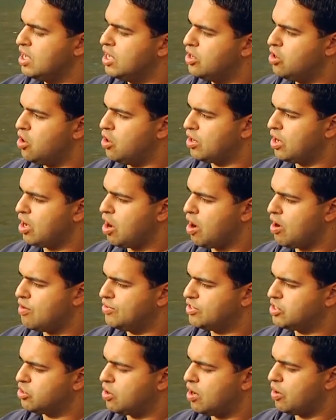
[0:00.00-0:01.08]
knocking over
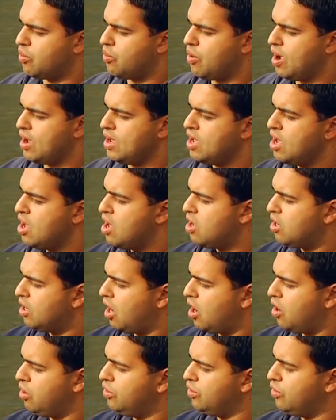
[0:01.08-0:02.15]
straight away, I
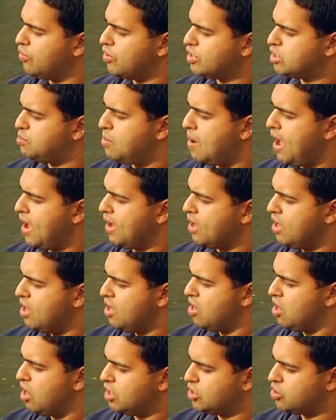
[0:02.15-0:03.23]
hold the wrist back,
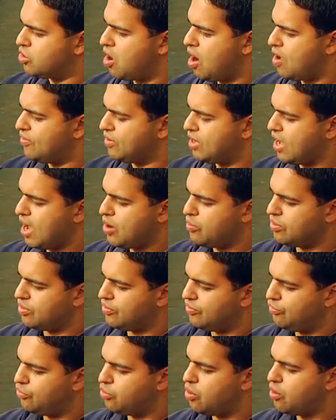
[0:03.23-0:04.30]
I drive again with the
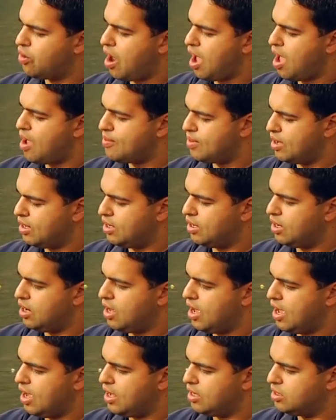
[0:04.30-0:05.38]
forearm
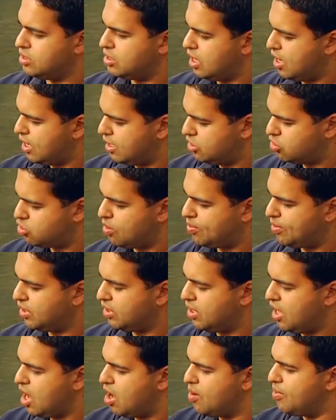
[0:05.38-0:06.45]
and dropping
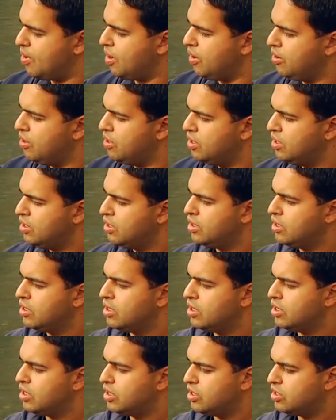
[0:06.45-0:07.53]
the elbow,
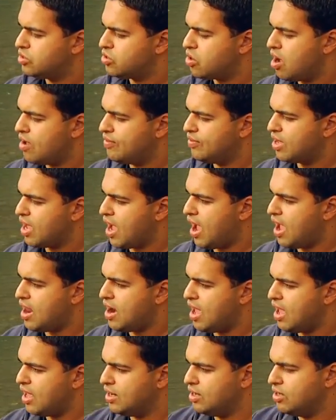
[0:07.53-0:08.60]
drive again
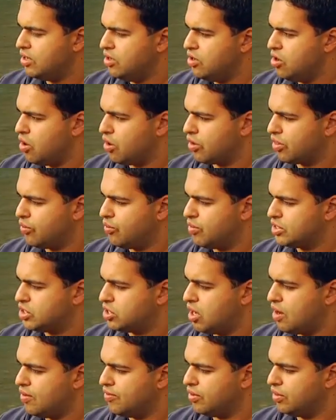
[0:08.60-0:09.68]
and knock the wrist
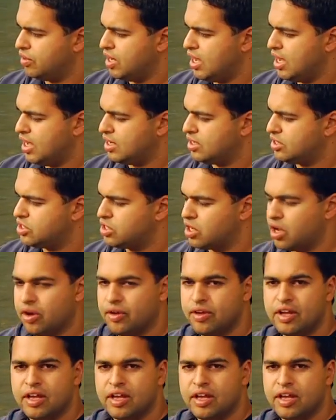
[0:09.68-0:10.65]
over at the end. So